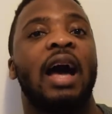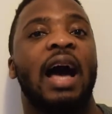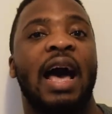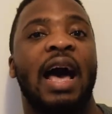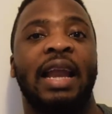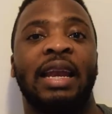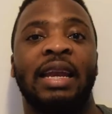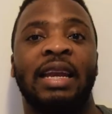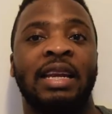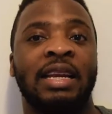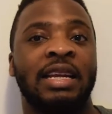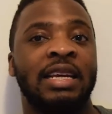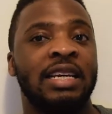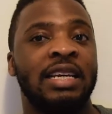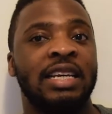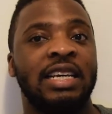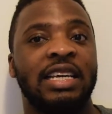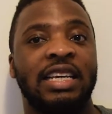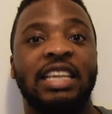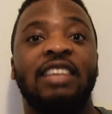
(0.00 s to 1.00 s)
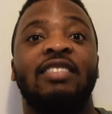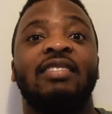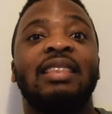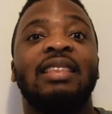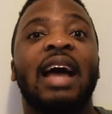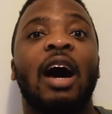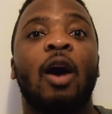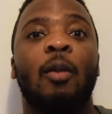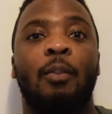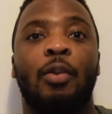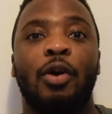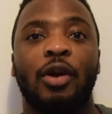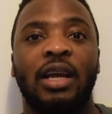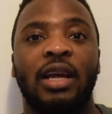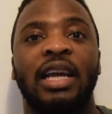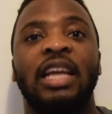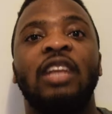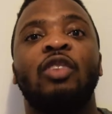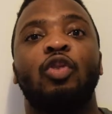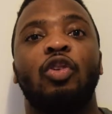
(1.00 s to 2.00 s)
And he's now put
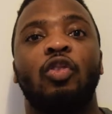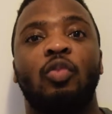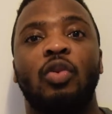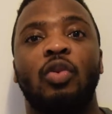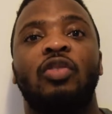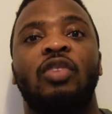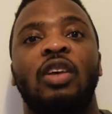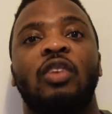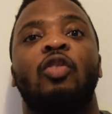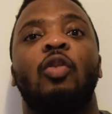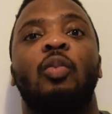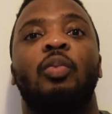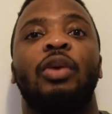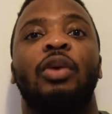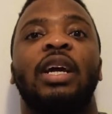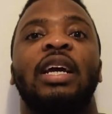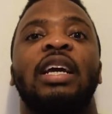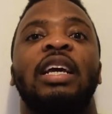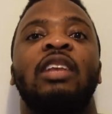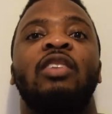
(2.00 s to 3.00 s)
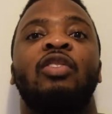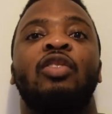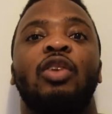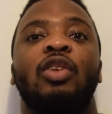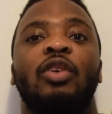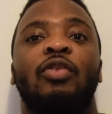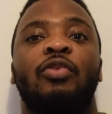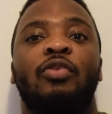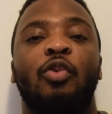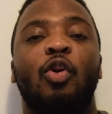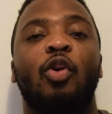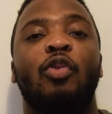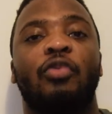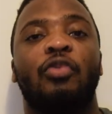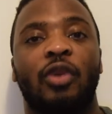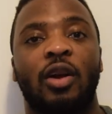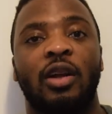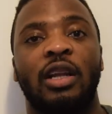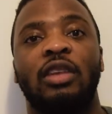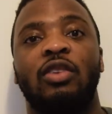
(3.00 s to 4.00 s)
it into his music to bring it into the
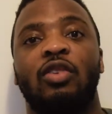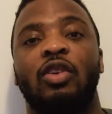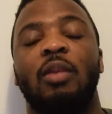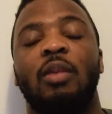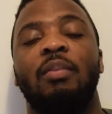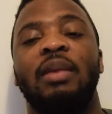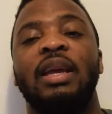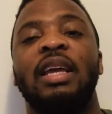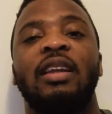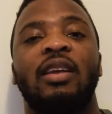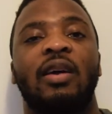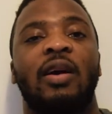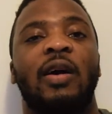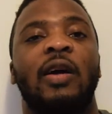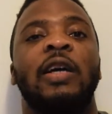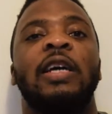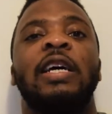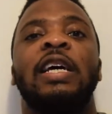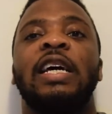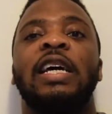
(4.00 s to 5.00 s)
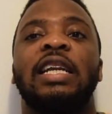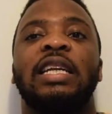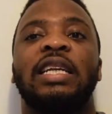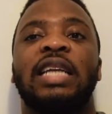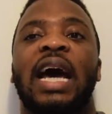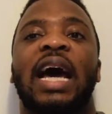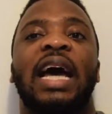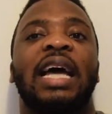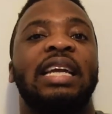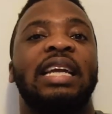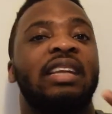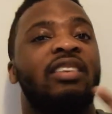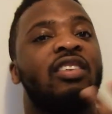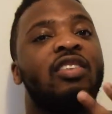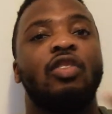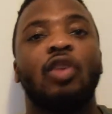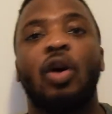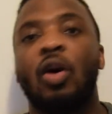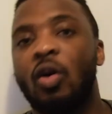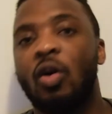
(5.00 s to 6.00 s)
forefront, into the media, that this
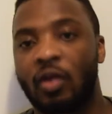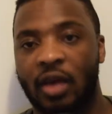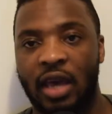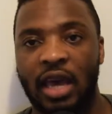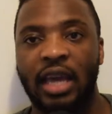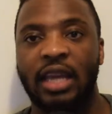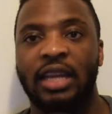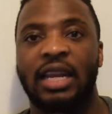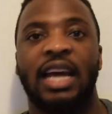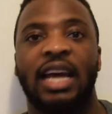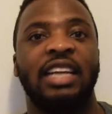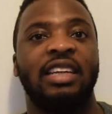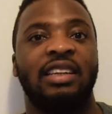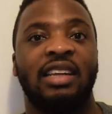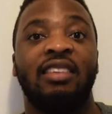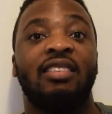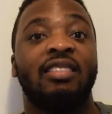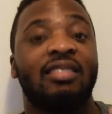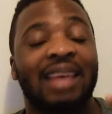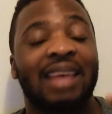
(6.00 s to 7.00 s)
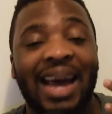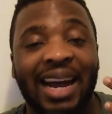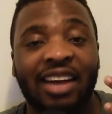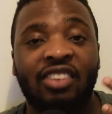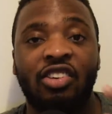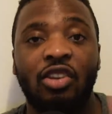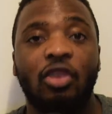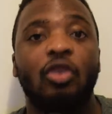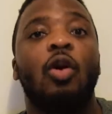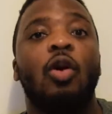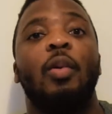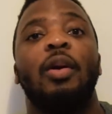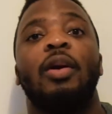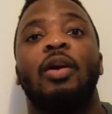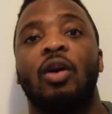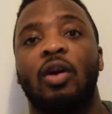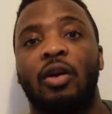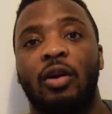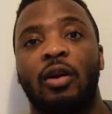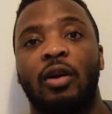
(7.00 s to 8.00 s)
is not okay, that this is actually
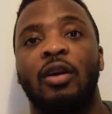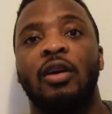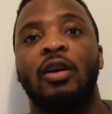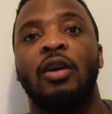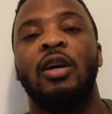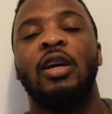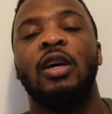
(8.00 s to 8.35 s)
going on.